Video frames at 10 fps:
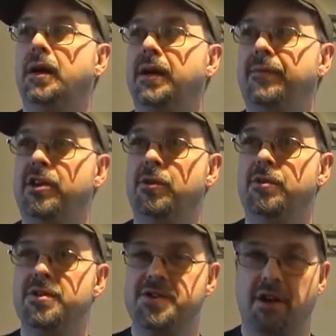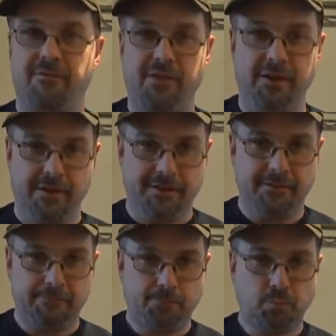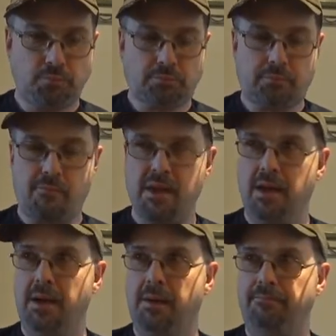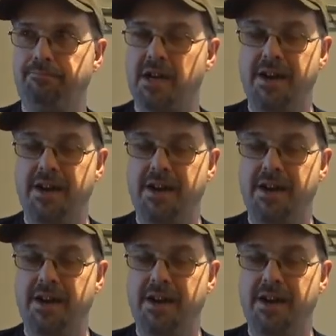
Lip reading: giving you those off feelings. I